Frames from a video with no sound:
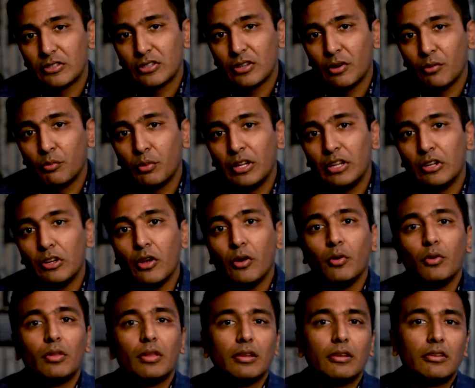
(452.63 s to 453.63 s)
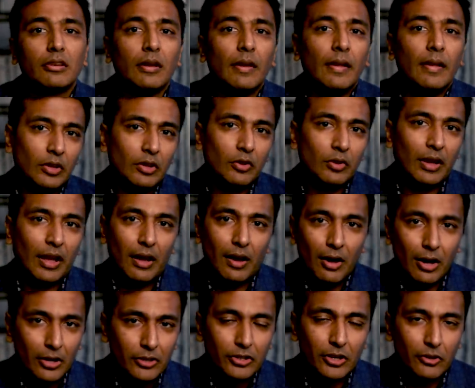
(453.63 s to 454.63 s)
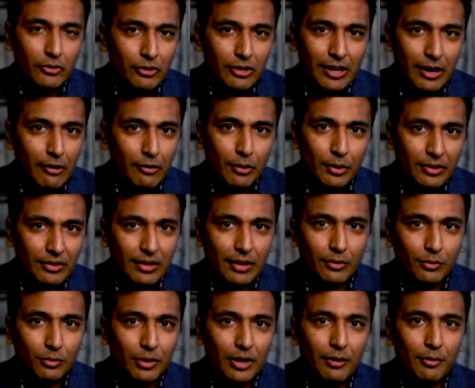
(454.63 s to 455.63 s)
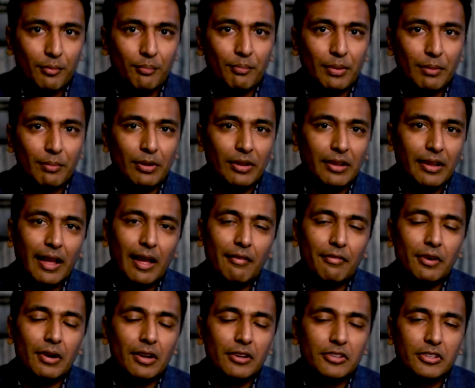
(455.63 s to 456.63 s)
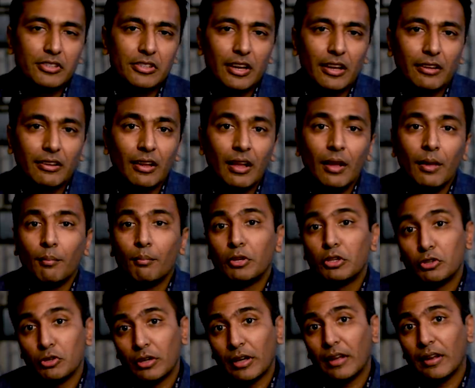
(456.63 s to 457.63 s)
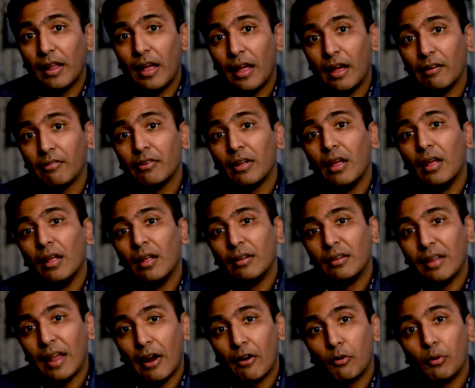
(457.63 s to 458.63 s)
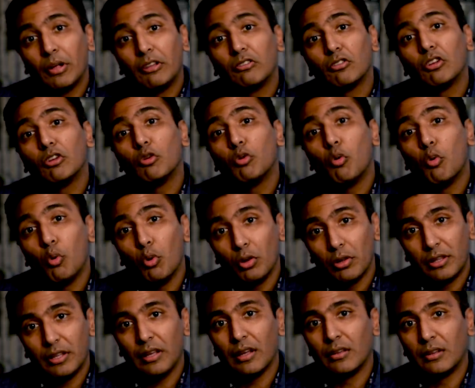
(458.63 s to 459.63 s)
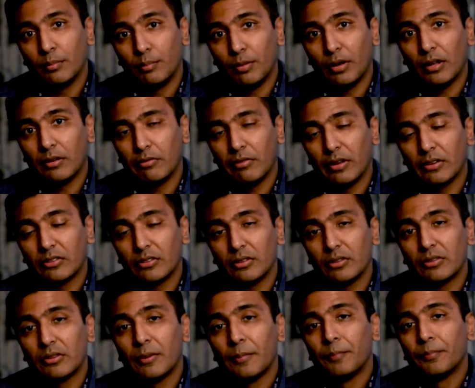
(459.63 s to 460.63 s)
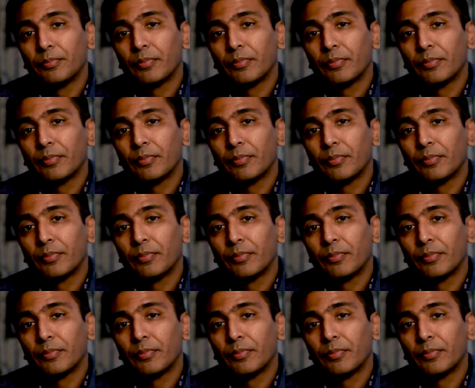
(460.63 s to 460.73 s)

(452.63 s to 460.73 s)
So we know that you get heart artery narrowings, that's why people have heart attacks, but you can have narrowings in all the other blood vessels.